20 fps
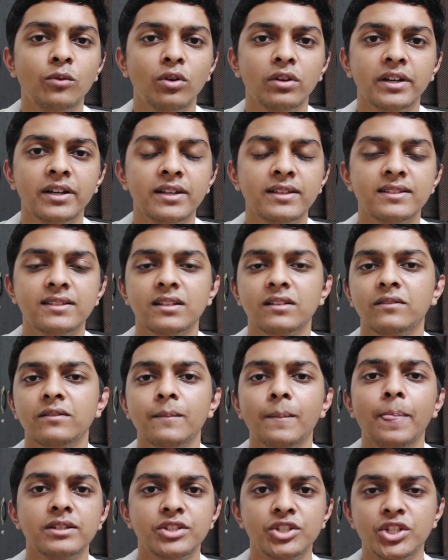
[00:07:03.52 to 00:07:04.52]
wallet itself,
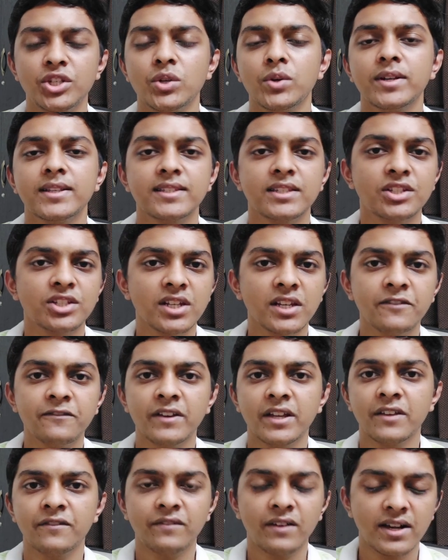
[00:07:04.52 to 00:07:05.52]
Jio essentially
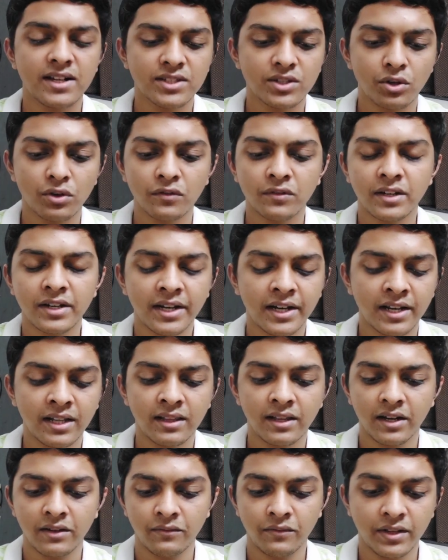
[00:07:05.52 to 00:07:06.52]
verifies all of the detail
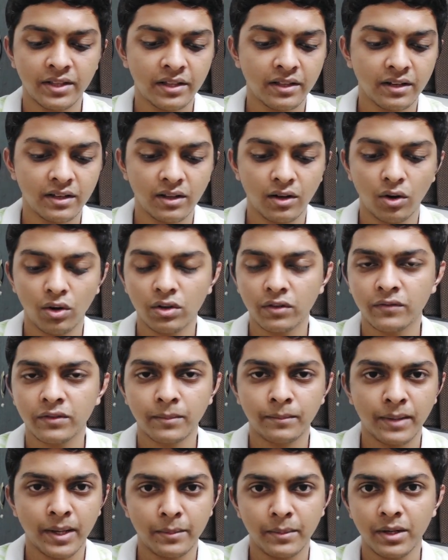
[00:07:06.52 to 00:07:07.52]
that whether all of the
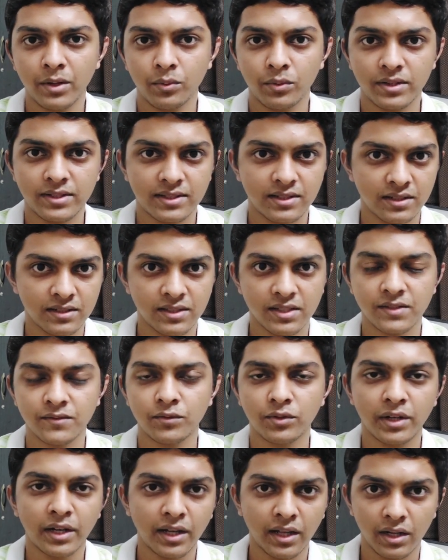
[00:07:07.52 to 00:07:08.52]
payment was
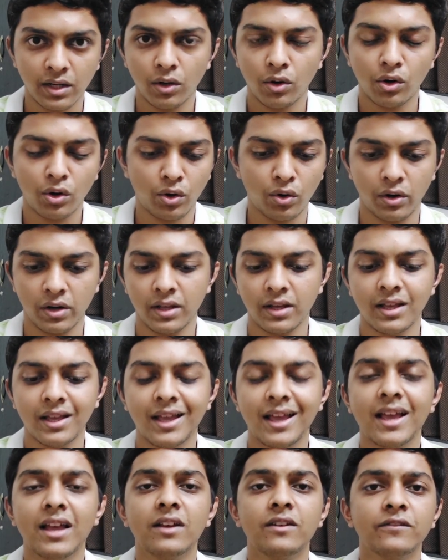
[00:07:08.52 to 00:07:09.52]
successfully done or not.
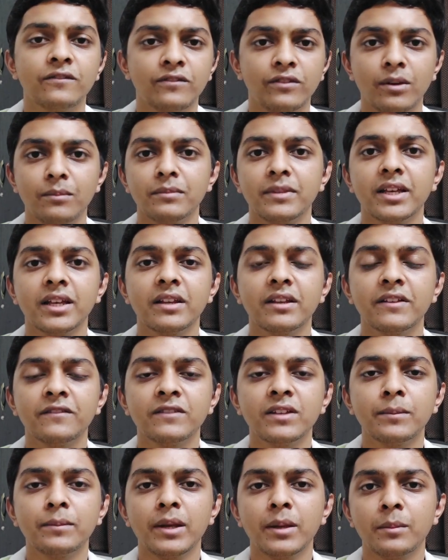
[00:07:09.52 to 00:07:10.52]
From there, if
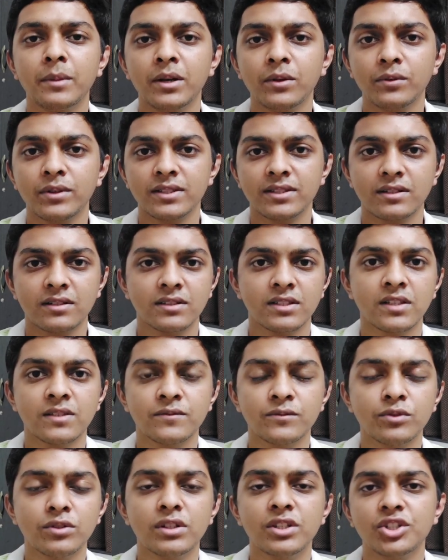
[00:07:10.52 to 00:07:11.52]
the payment was
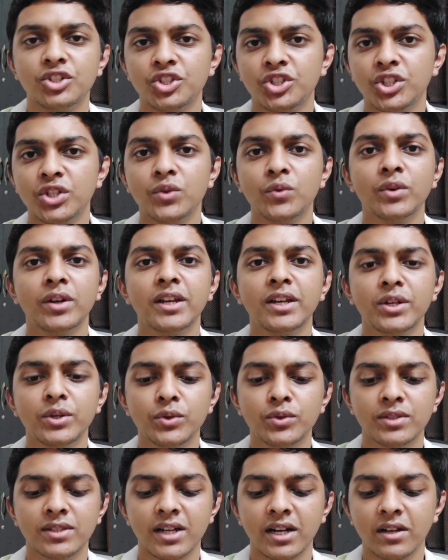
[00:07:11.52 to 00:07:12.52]
successful, Jio really
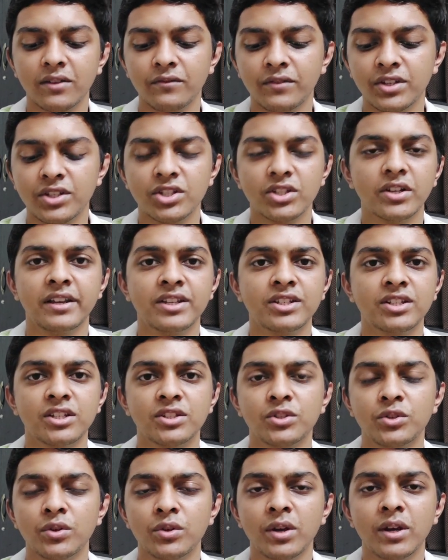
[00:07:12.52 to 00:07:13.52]
knows that which recharge
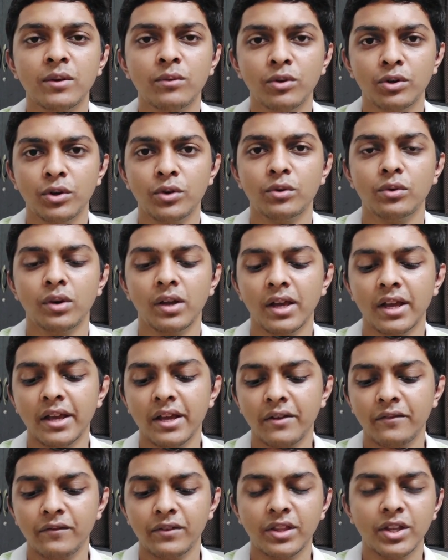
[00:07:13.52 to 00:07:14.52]
do you really want to do,
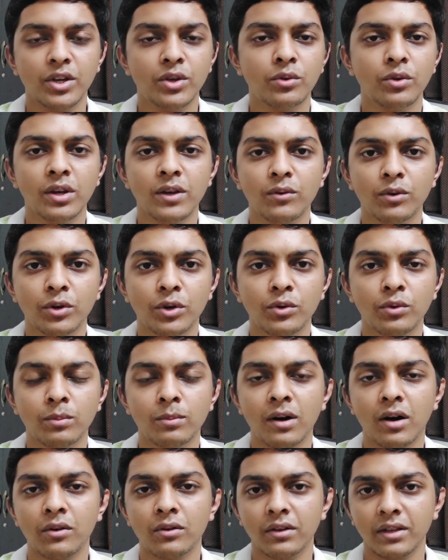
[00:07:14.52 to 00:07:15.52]
whether you really want to do
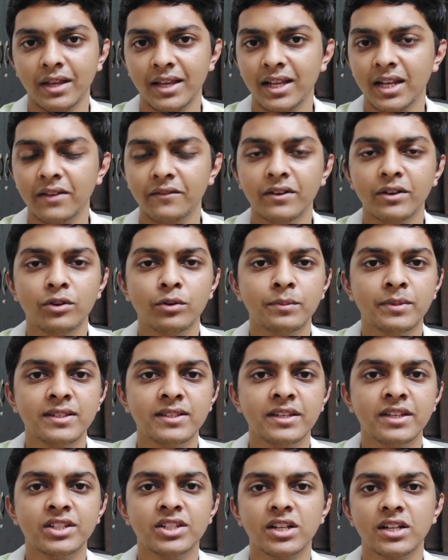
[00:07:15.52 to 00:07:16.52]
about 11 rupees
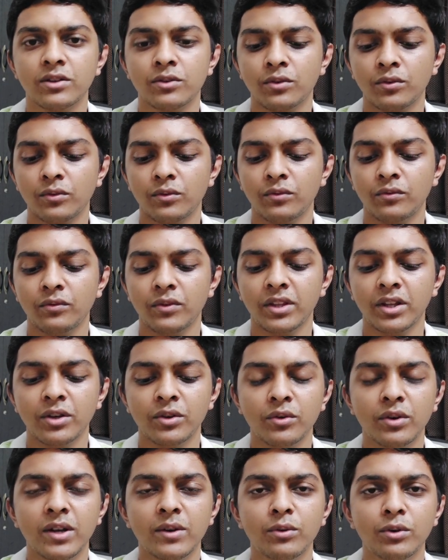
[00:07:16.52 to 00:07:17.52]
recharge, whether
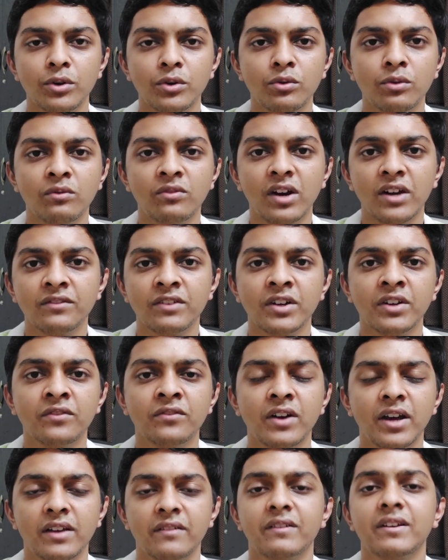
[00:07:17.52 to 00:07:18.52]
you really want to do a
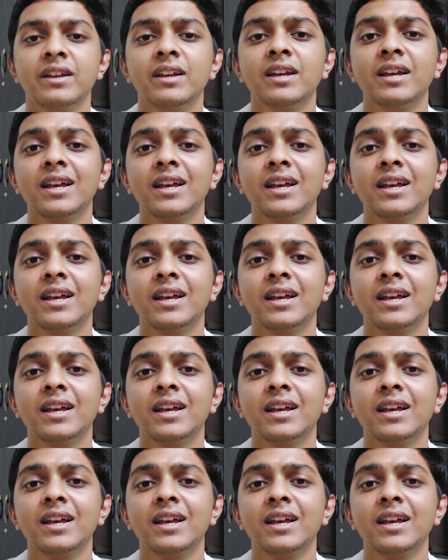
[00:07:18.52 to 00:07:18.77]
555.